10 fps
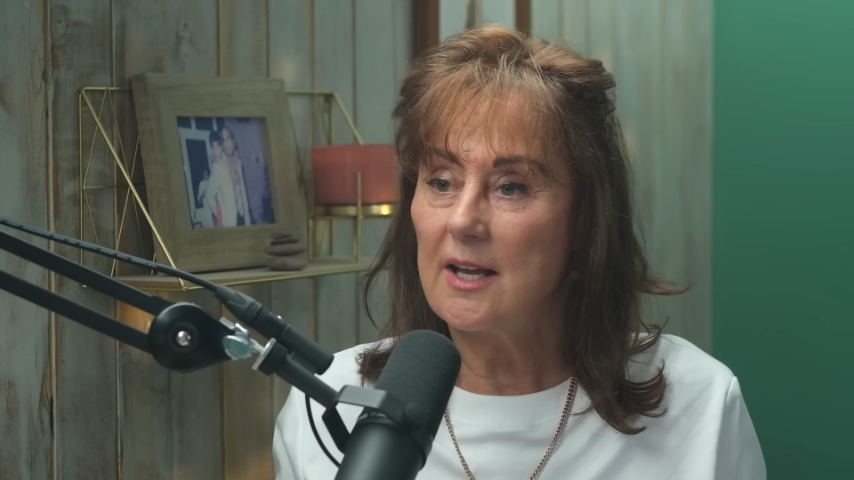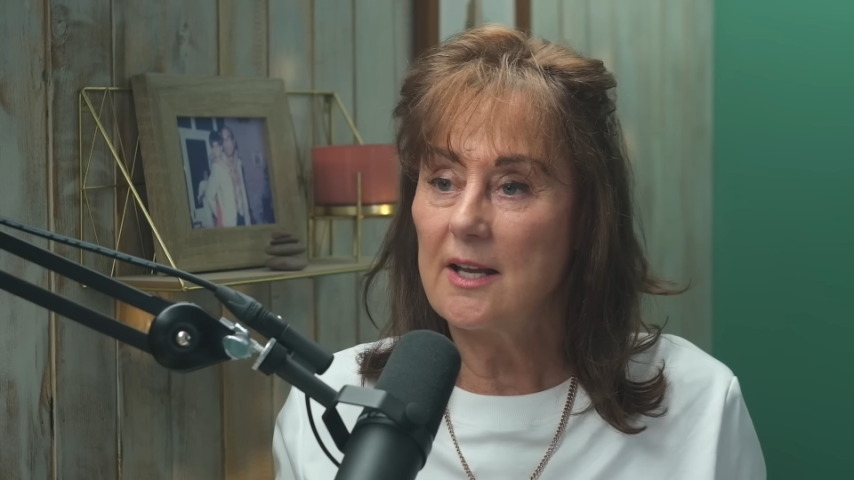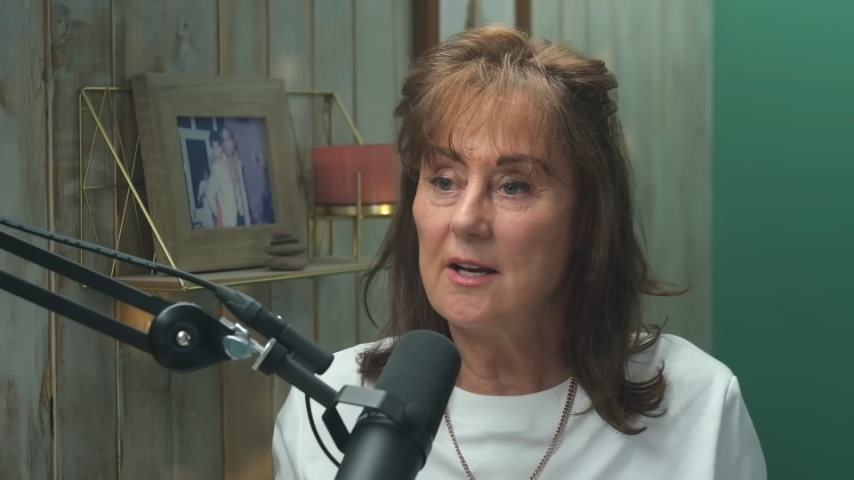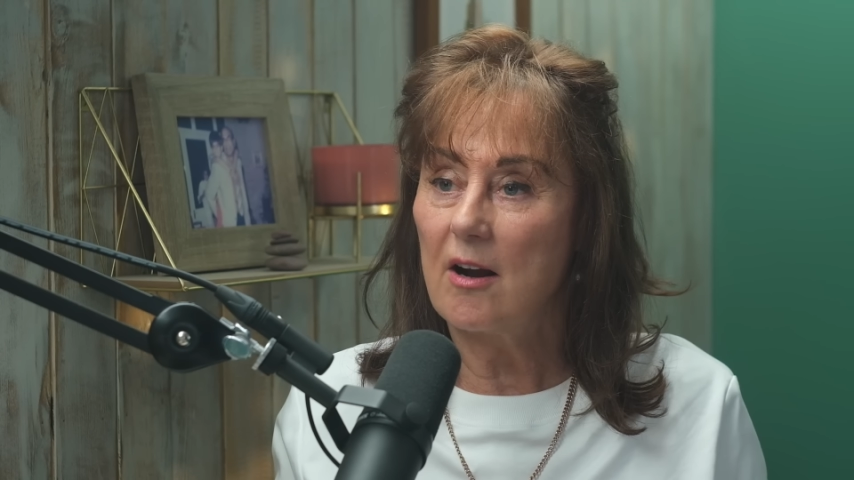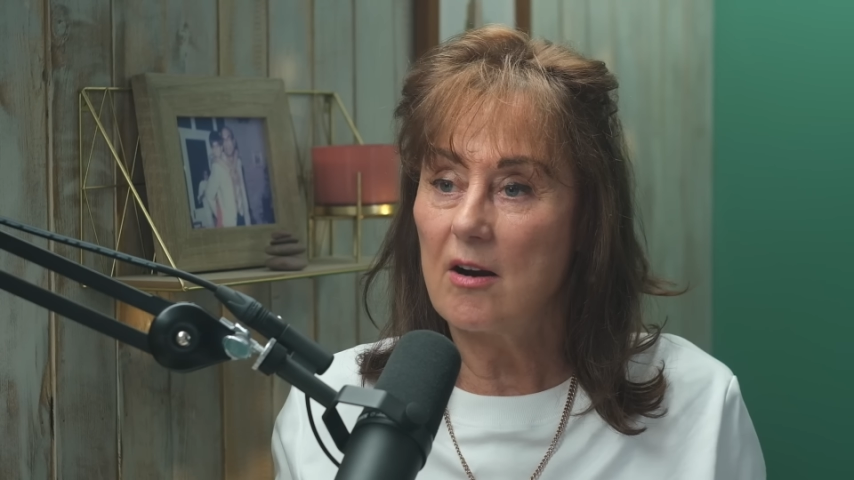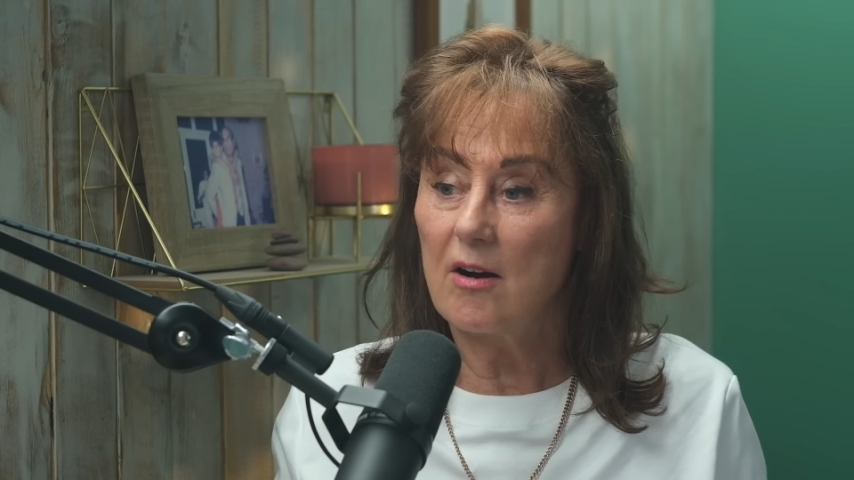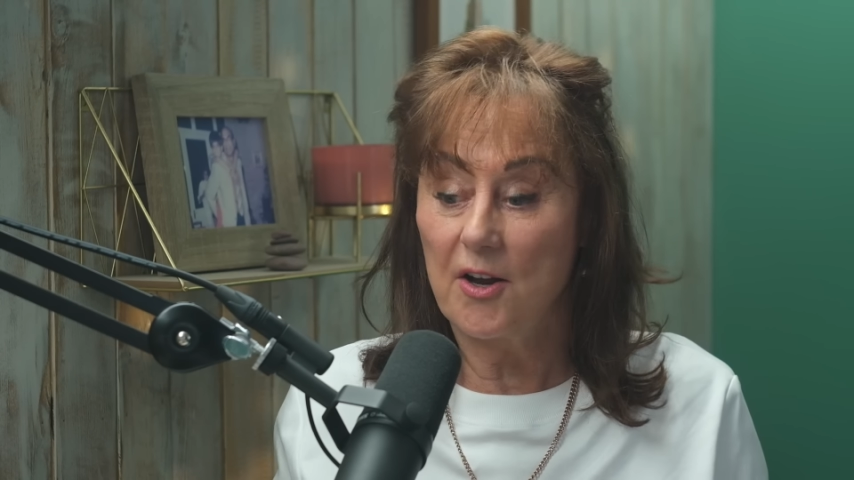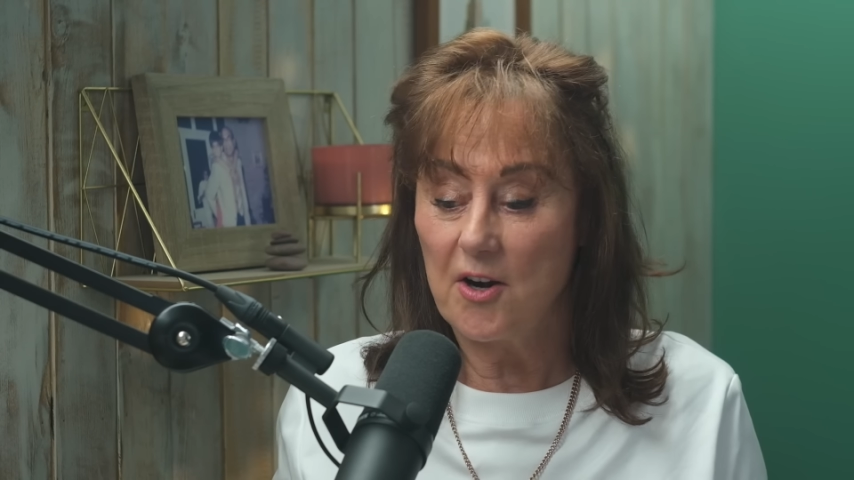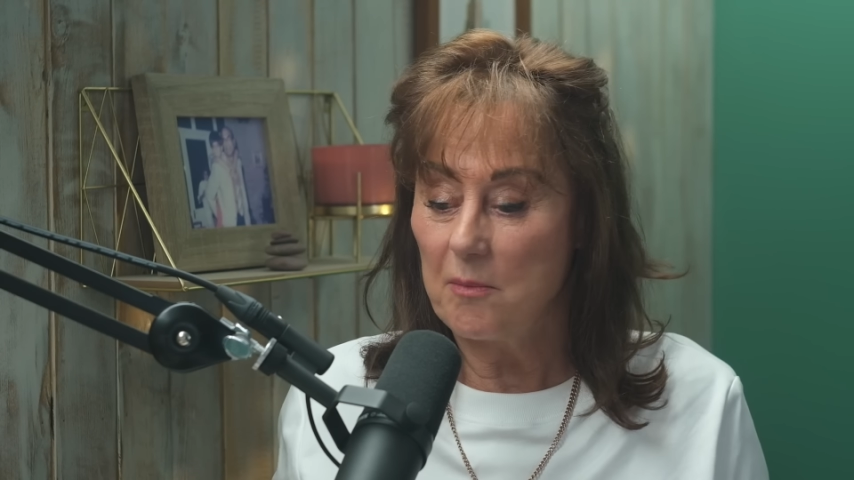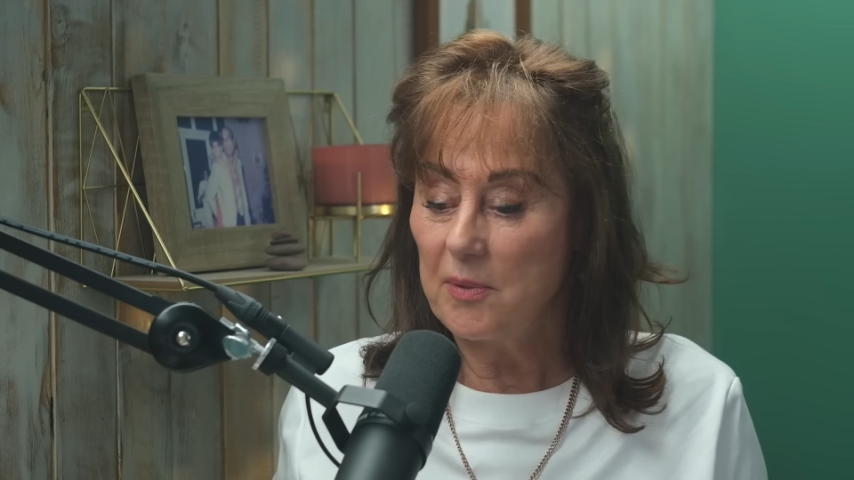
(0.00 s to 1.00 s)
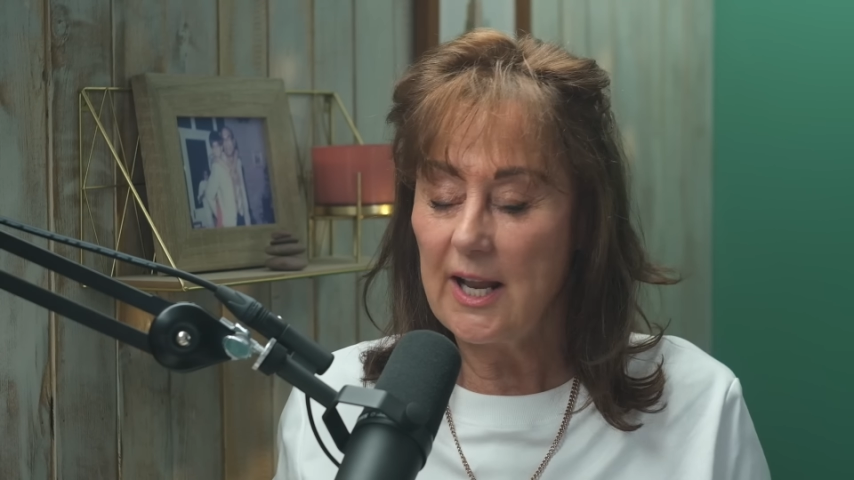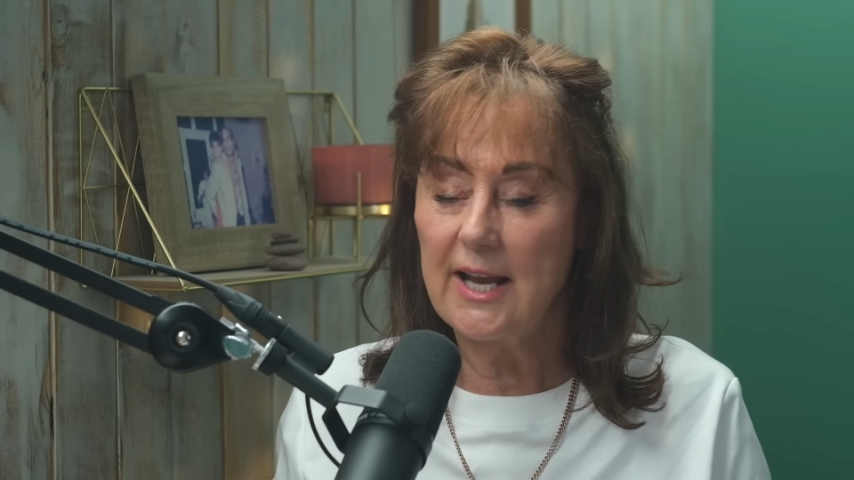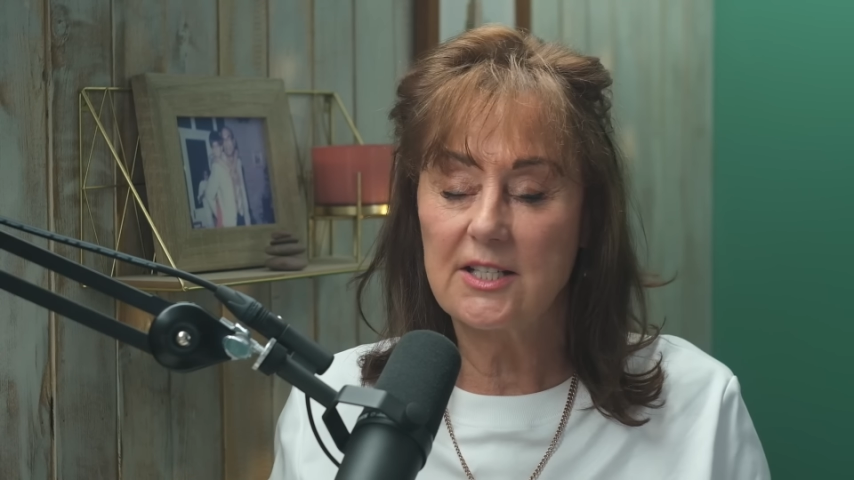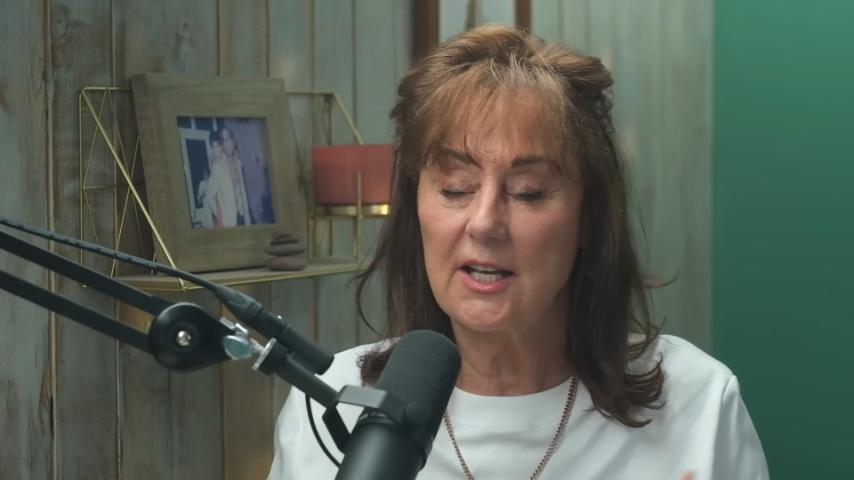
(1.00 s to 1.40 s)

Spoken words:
on our plate